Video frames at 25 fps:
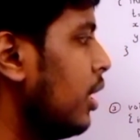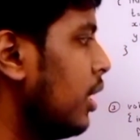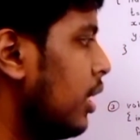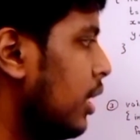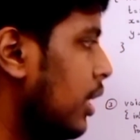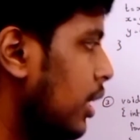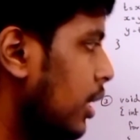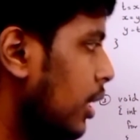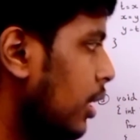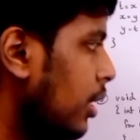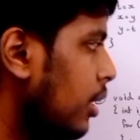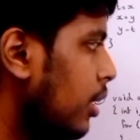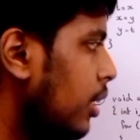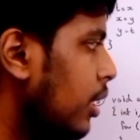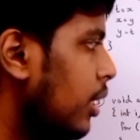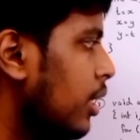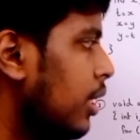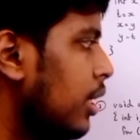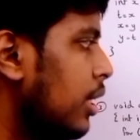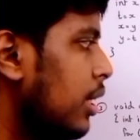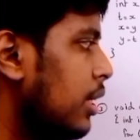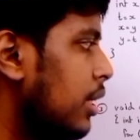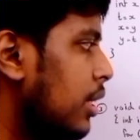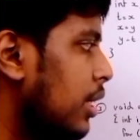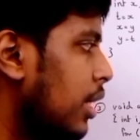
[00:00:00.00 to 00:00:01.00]
Here
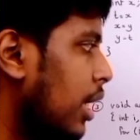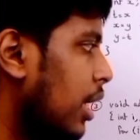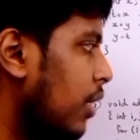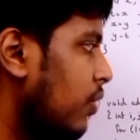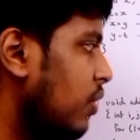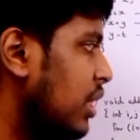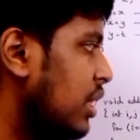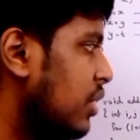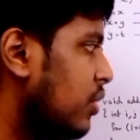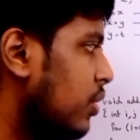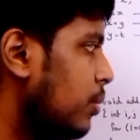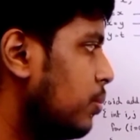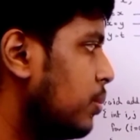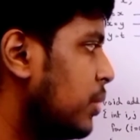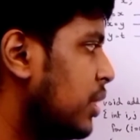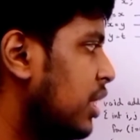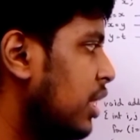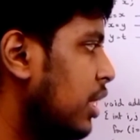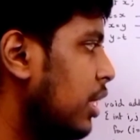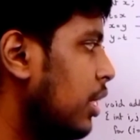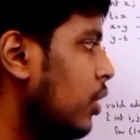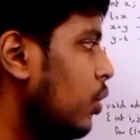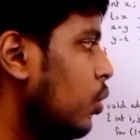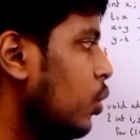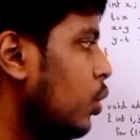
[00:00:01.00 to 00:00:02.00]
it travels from
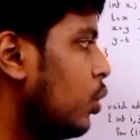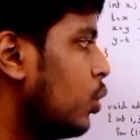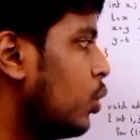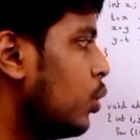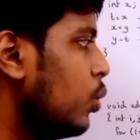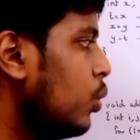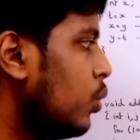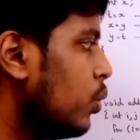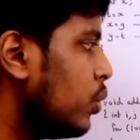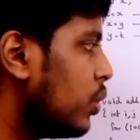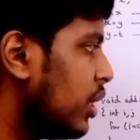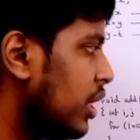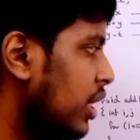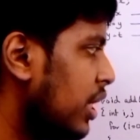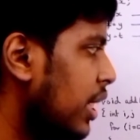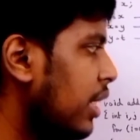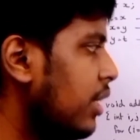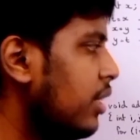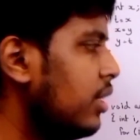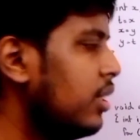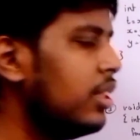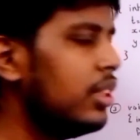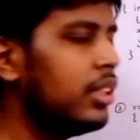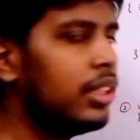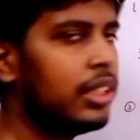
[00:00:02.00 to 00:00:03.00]
0 to
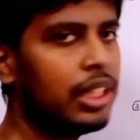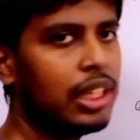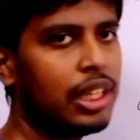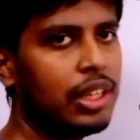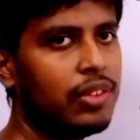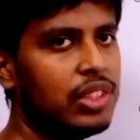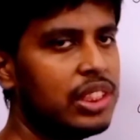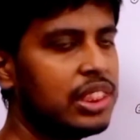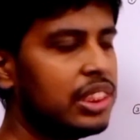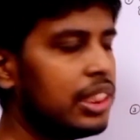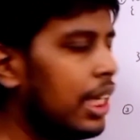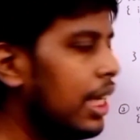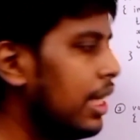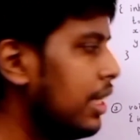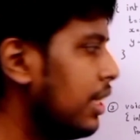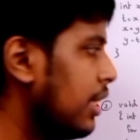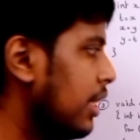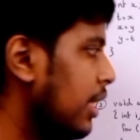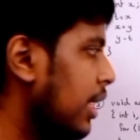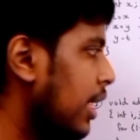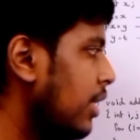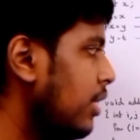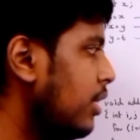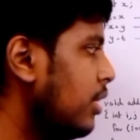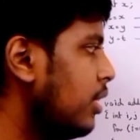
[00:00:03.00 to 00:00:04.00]
n, it travels.
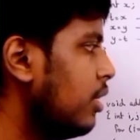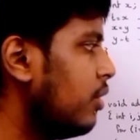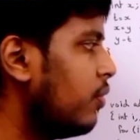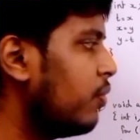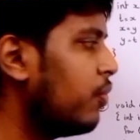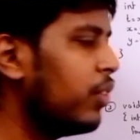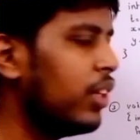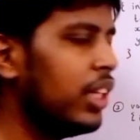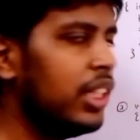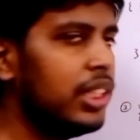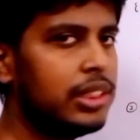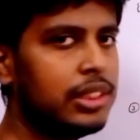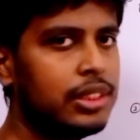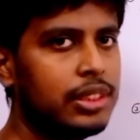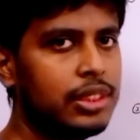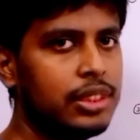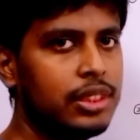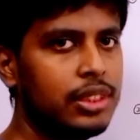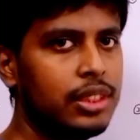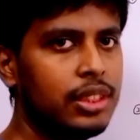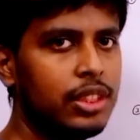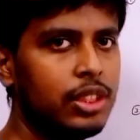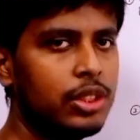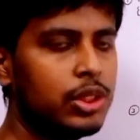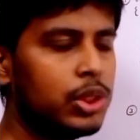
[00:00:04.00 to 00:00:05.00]
At n it
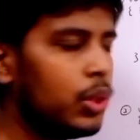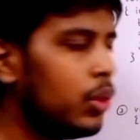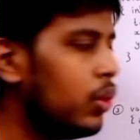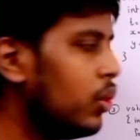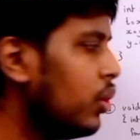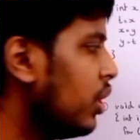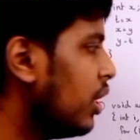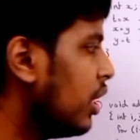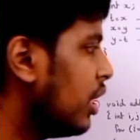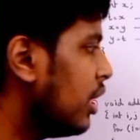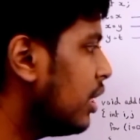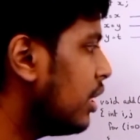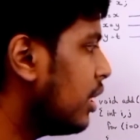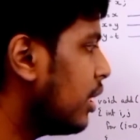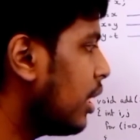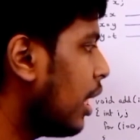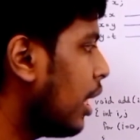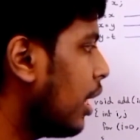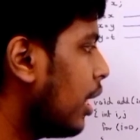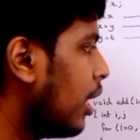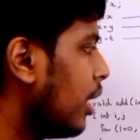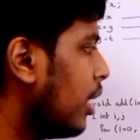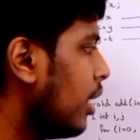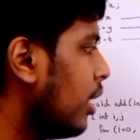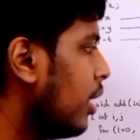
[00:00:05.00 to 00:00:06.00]
fails, so
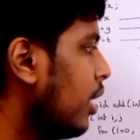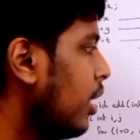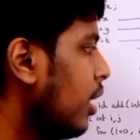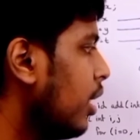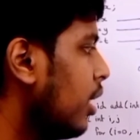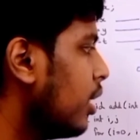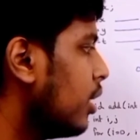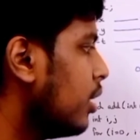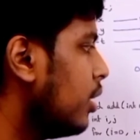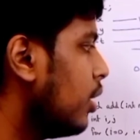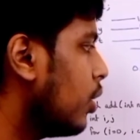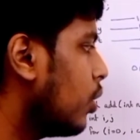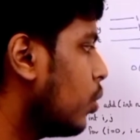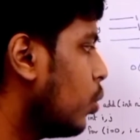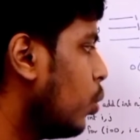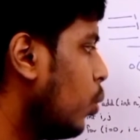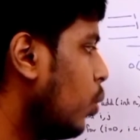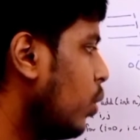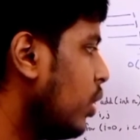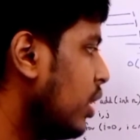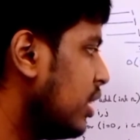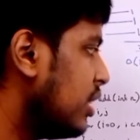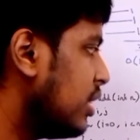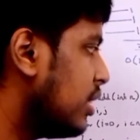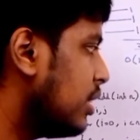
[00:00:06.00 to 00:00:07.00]
the
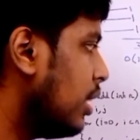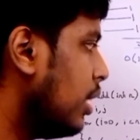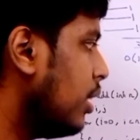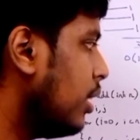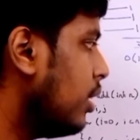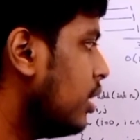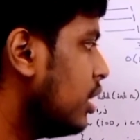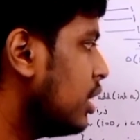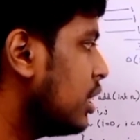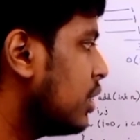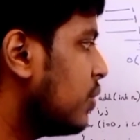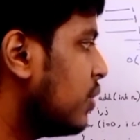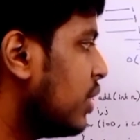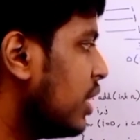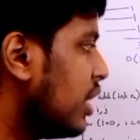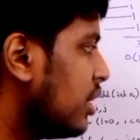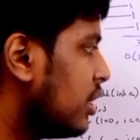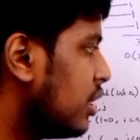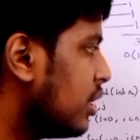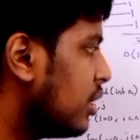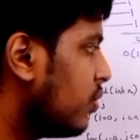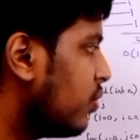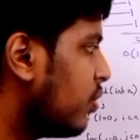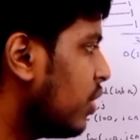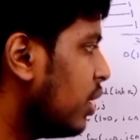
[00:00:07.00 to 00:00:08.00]
code inside this
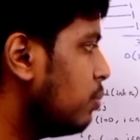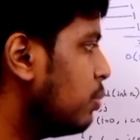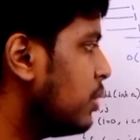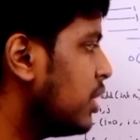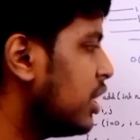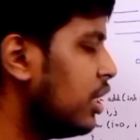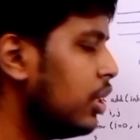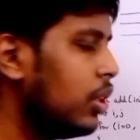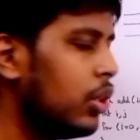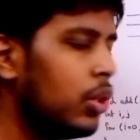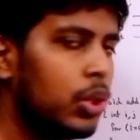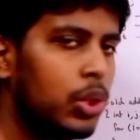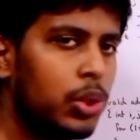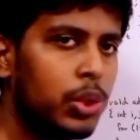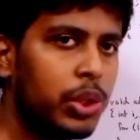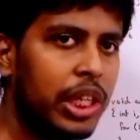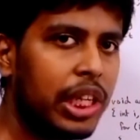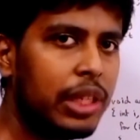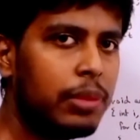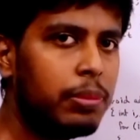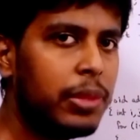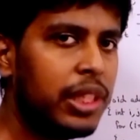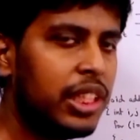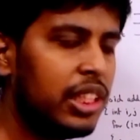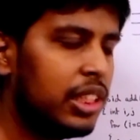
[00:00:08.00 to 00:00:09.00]
works from 0 to
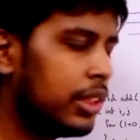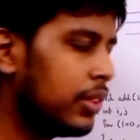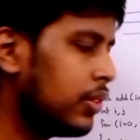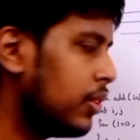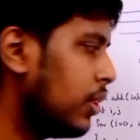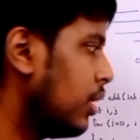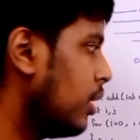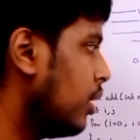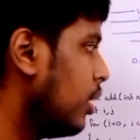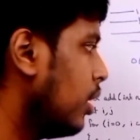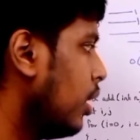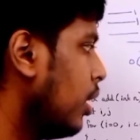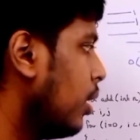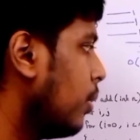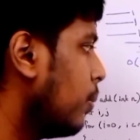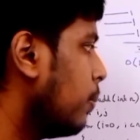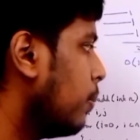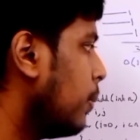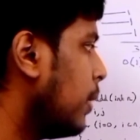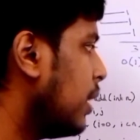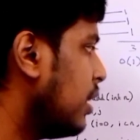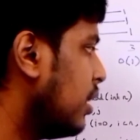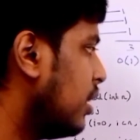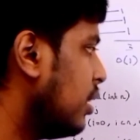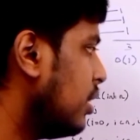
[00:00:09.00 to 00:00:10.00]
n minus 1,
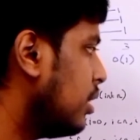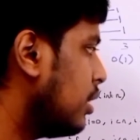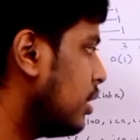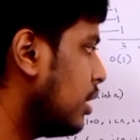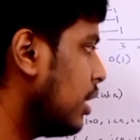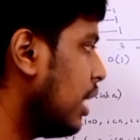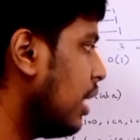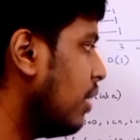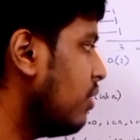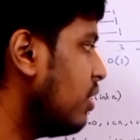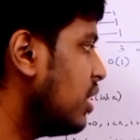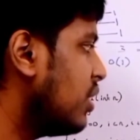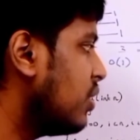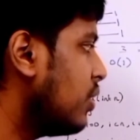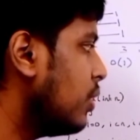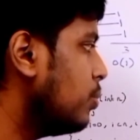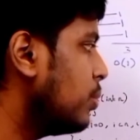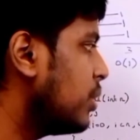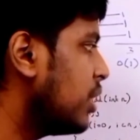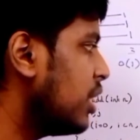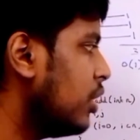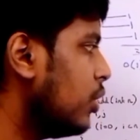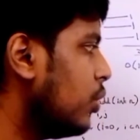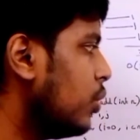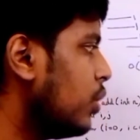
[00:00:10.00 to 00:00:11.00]
but this travels
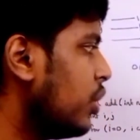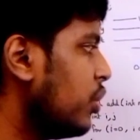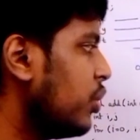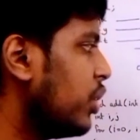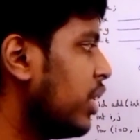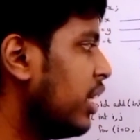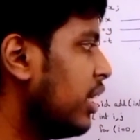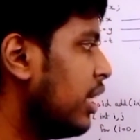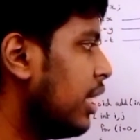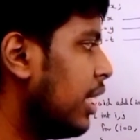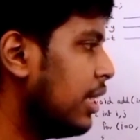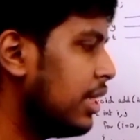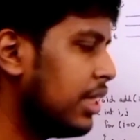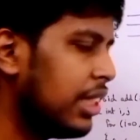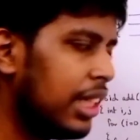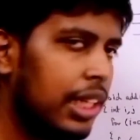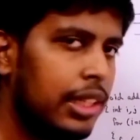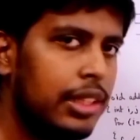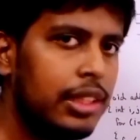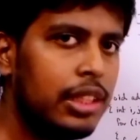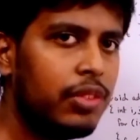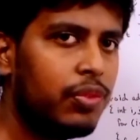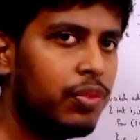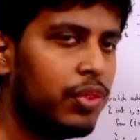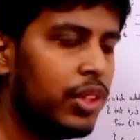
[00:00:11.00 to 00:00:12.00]
from 0 to n. At
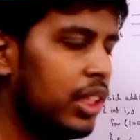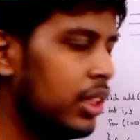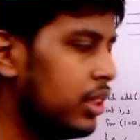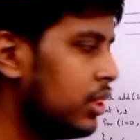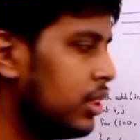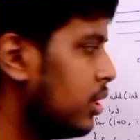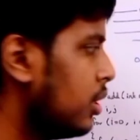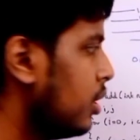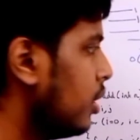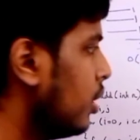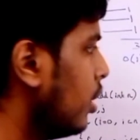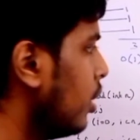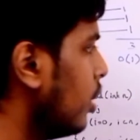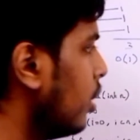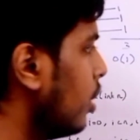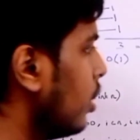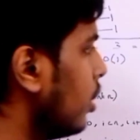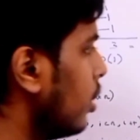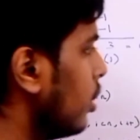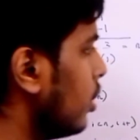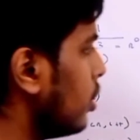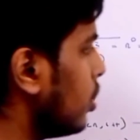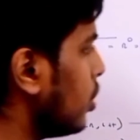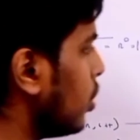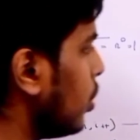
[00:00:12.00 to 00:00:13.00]
n it fails,
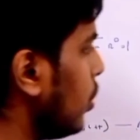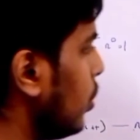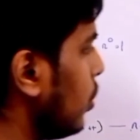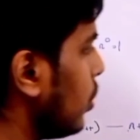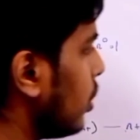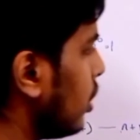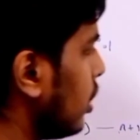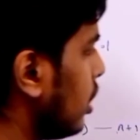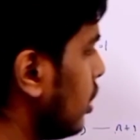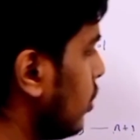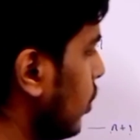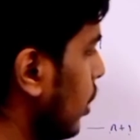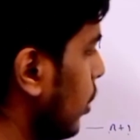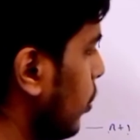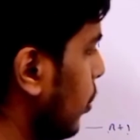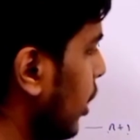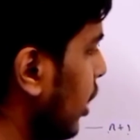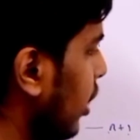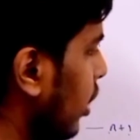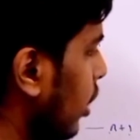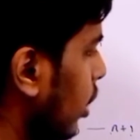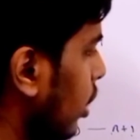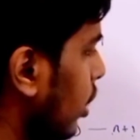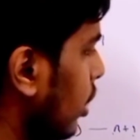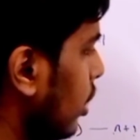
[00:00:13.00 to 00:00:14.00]
so this will
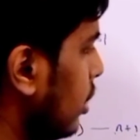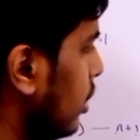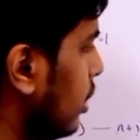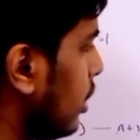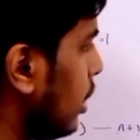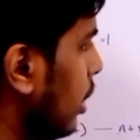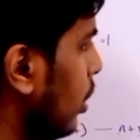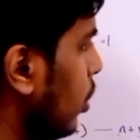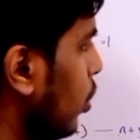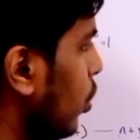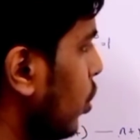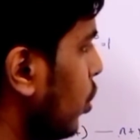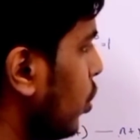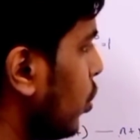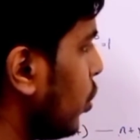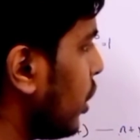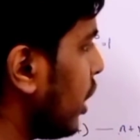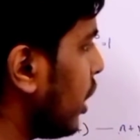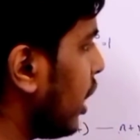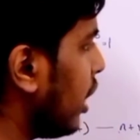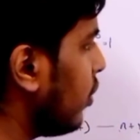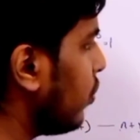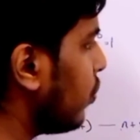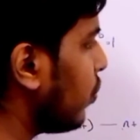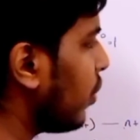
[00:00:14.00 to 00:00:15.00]
be 0 to
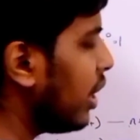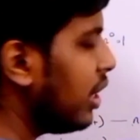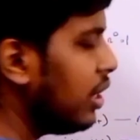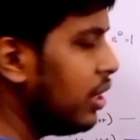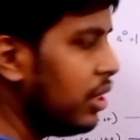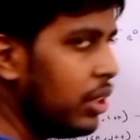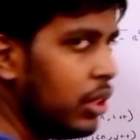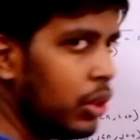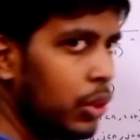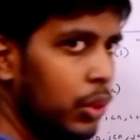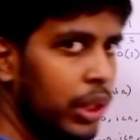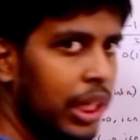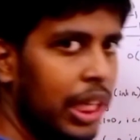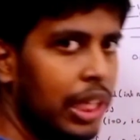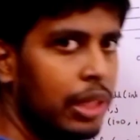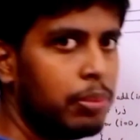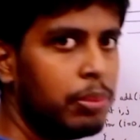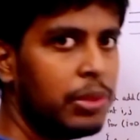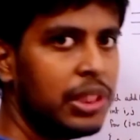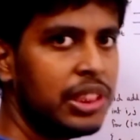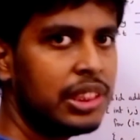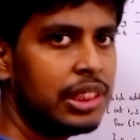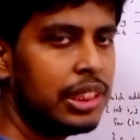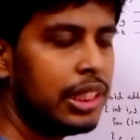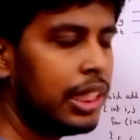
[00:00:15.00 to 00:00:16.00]
n. 1 to
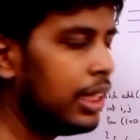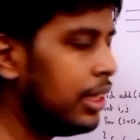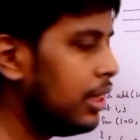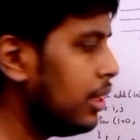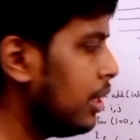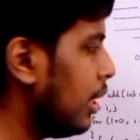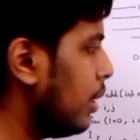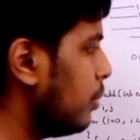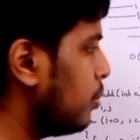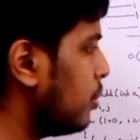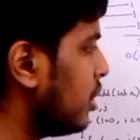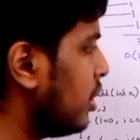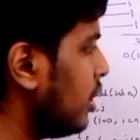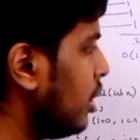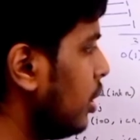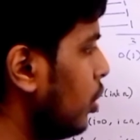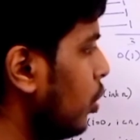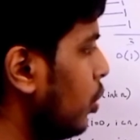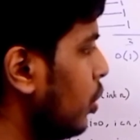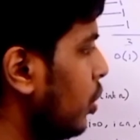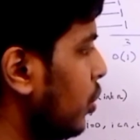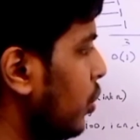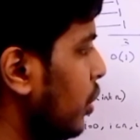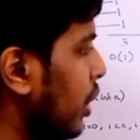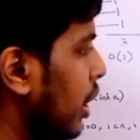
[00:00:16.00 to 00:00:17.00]
n means n times,
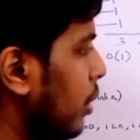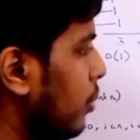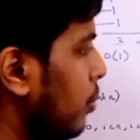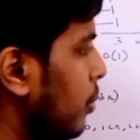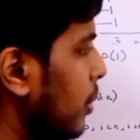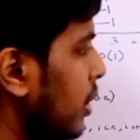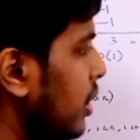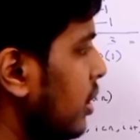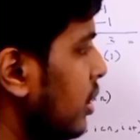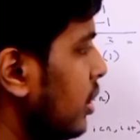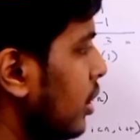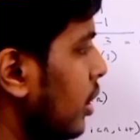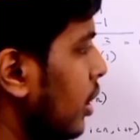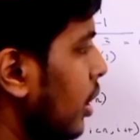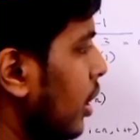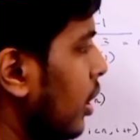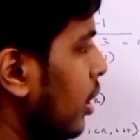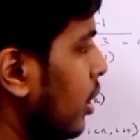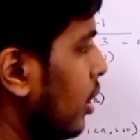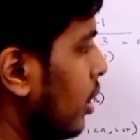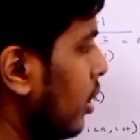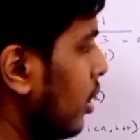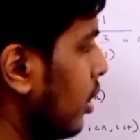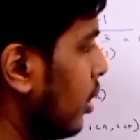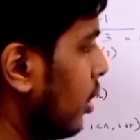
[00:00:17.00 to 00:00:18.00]
0 to n means
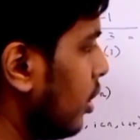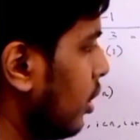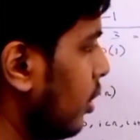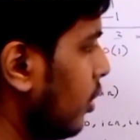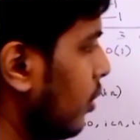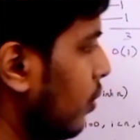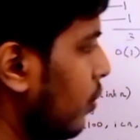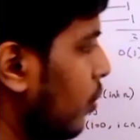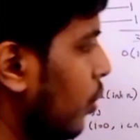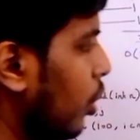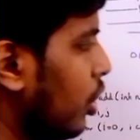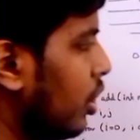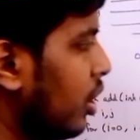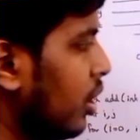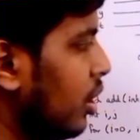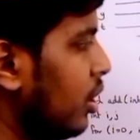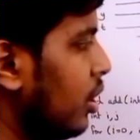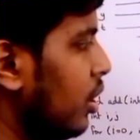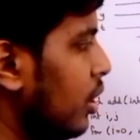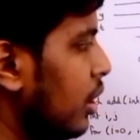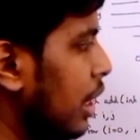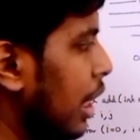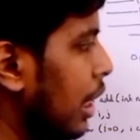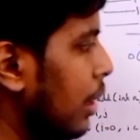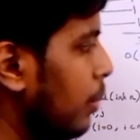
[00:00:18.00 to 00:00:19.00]

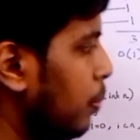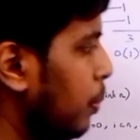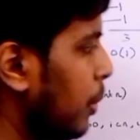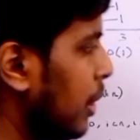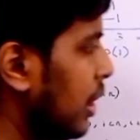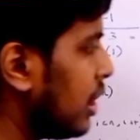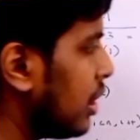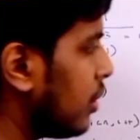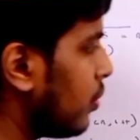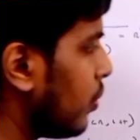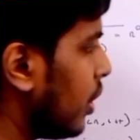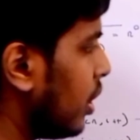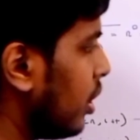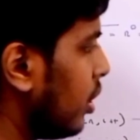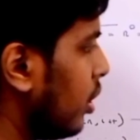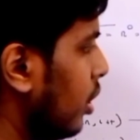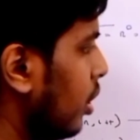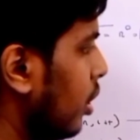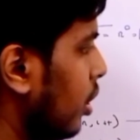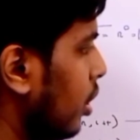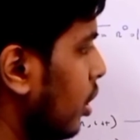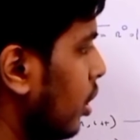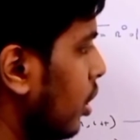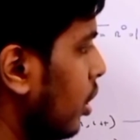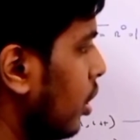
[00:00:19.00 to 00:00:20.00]
what? N plus
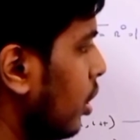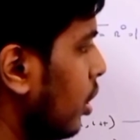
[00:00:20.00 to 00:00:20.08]
1.